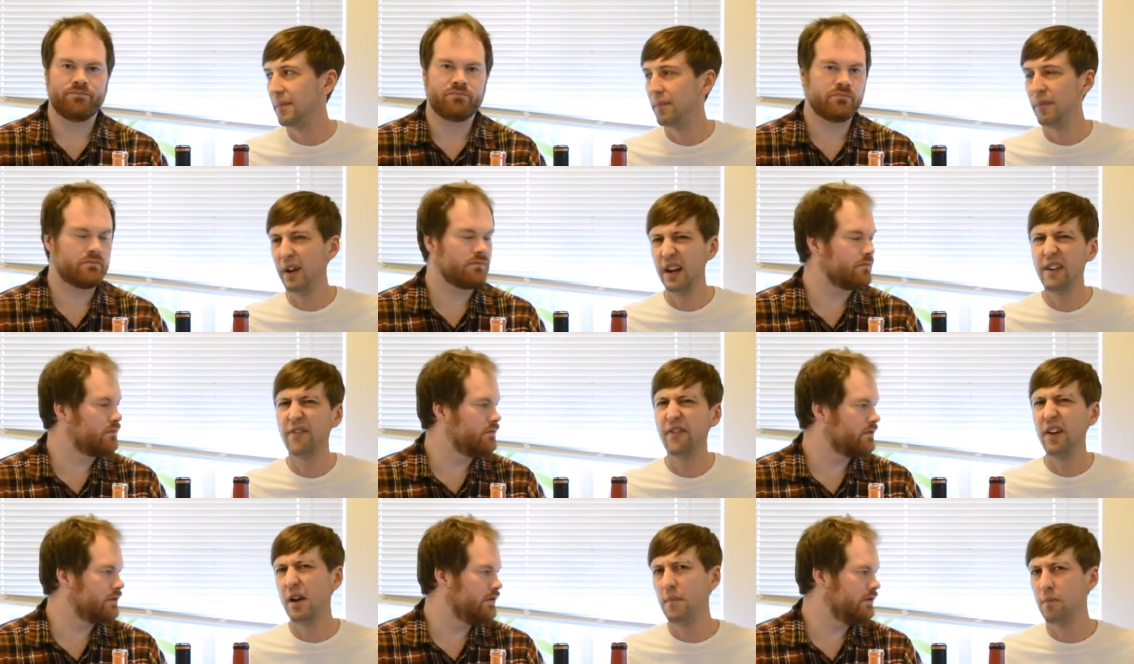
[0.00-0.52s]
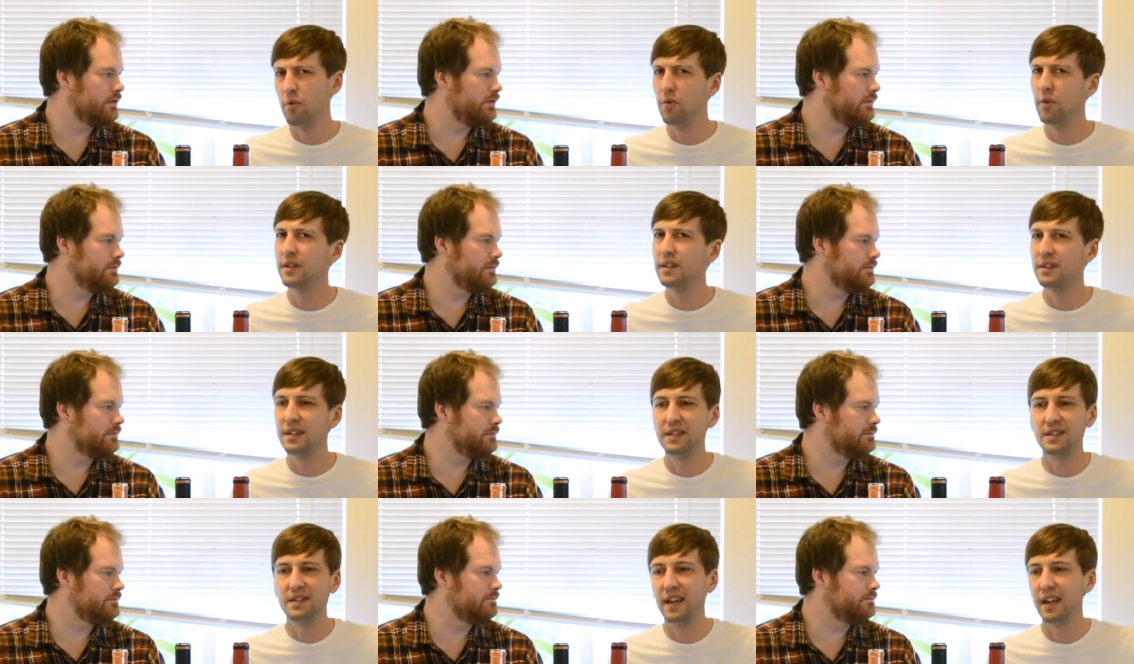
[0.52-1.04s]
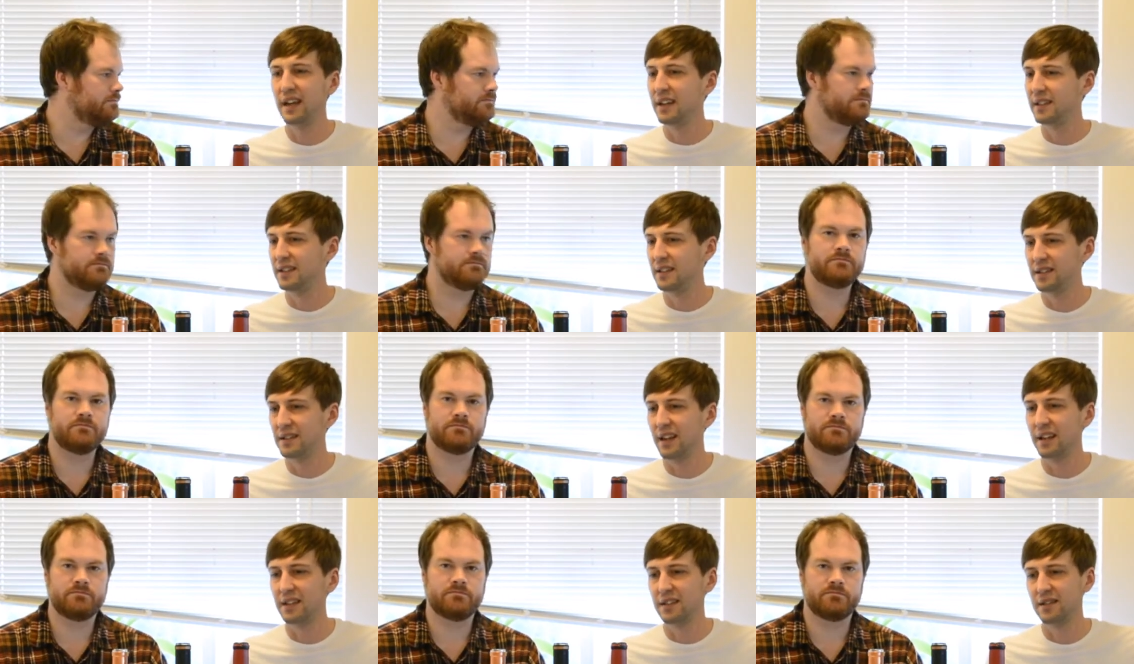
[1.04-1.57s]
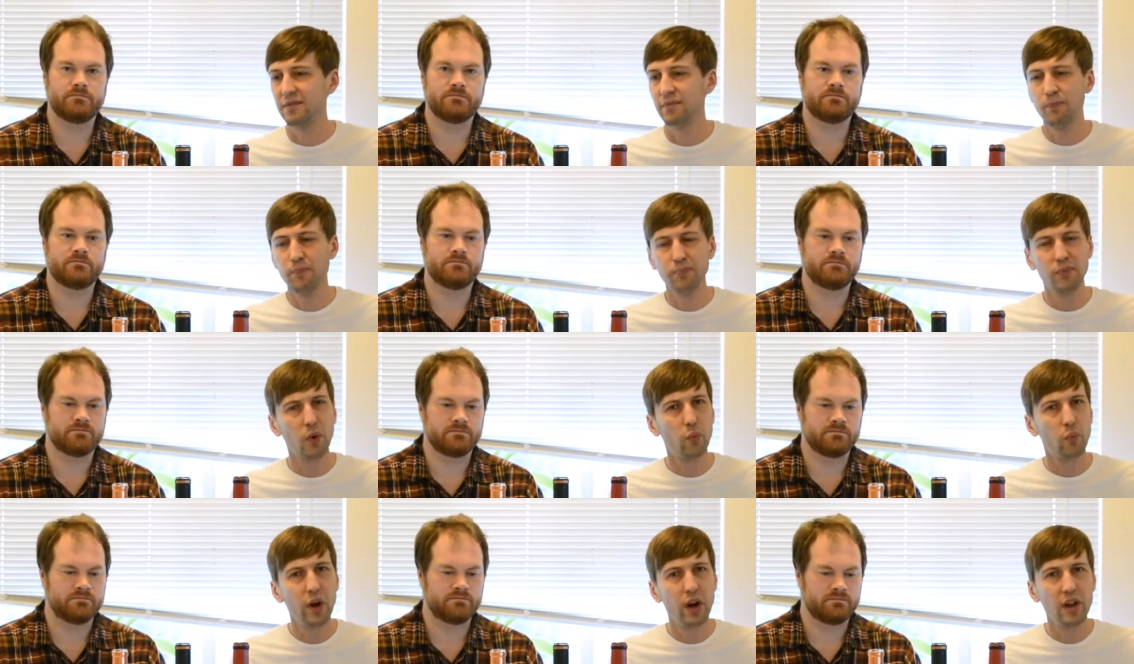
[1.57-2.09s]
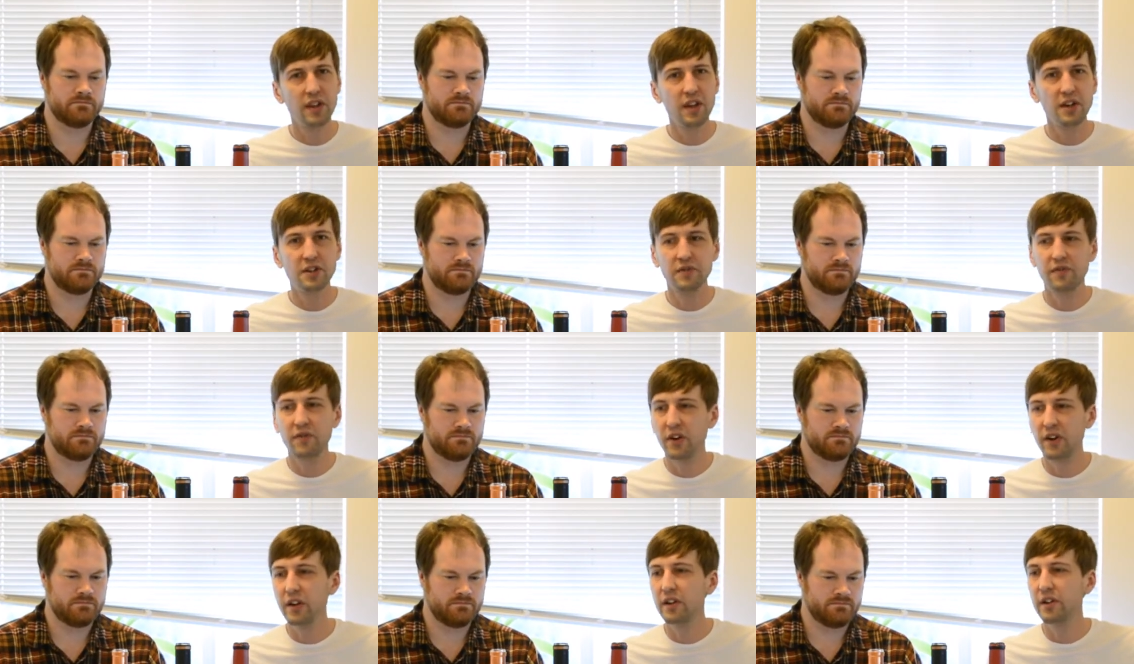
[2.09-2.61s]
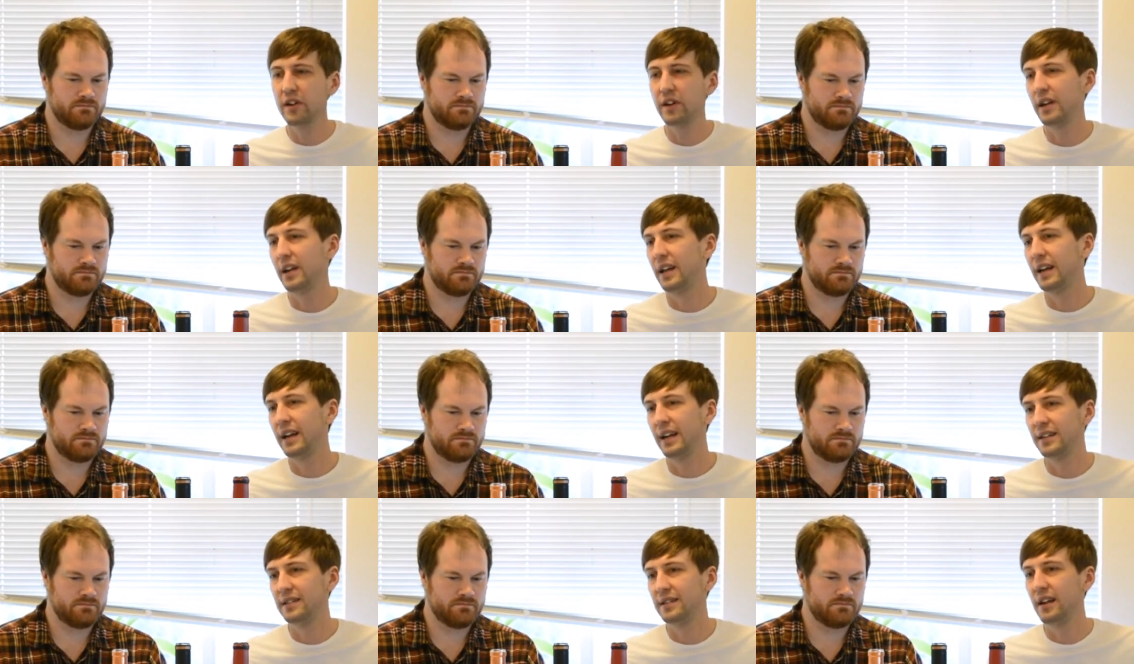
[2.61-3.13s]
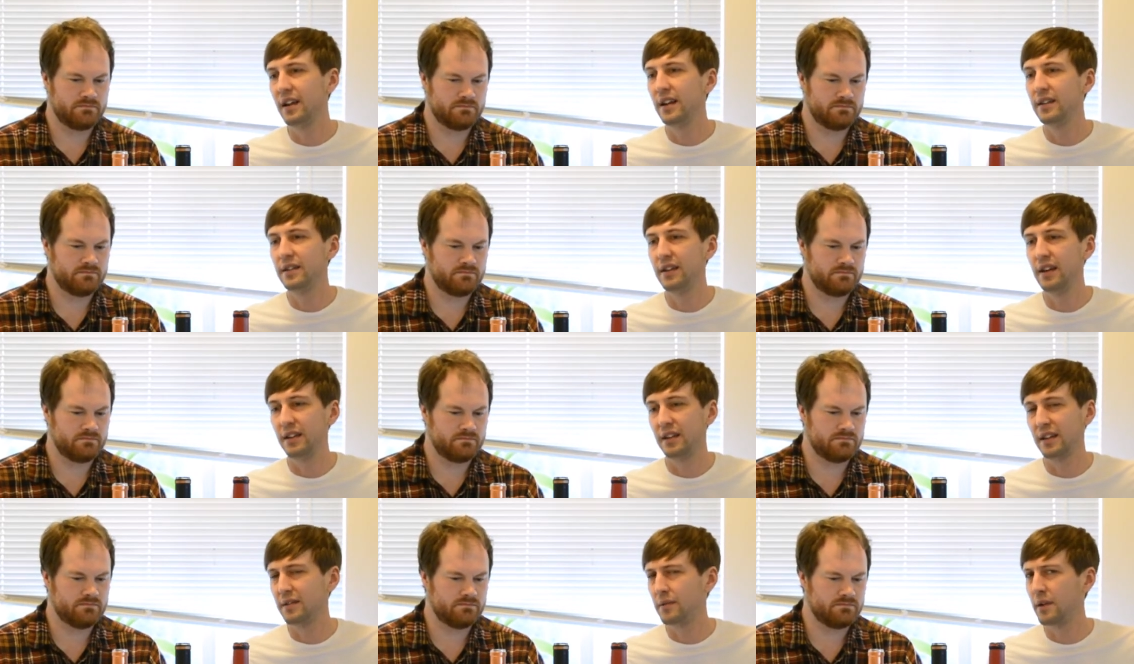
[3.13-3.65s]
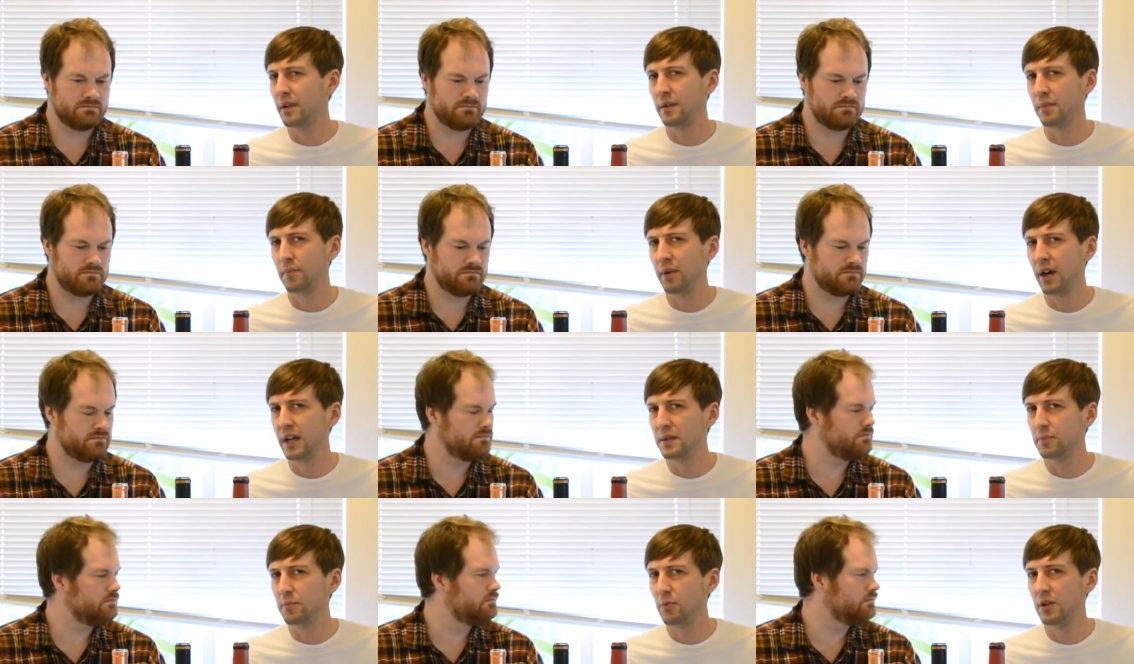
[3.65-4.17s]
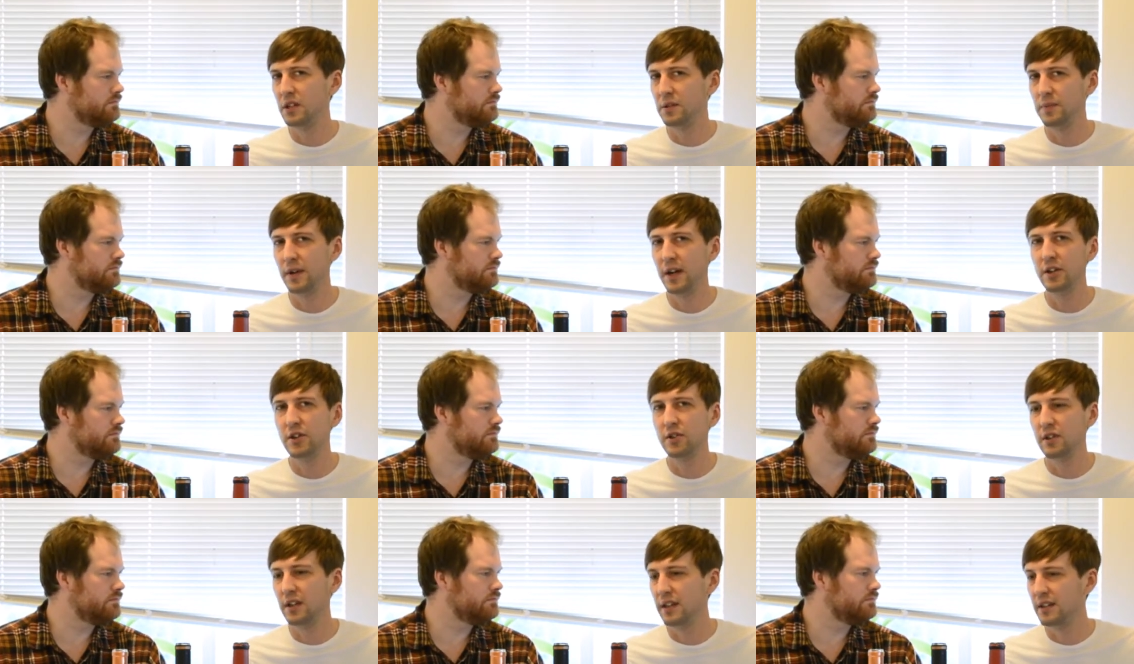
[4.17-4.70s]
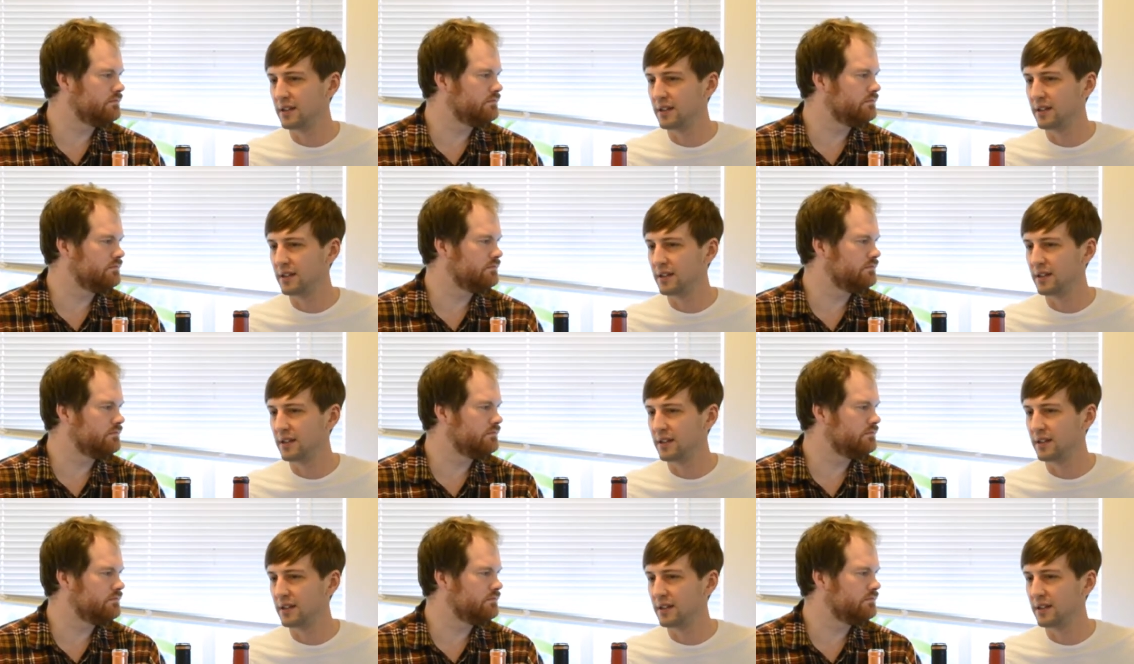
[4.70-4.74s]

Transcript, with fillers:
Speaker 1: 85 points, I'd say, because it's right on the edge of very good. Like at the price point especially,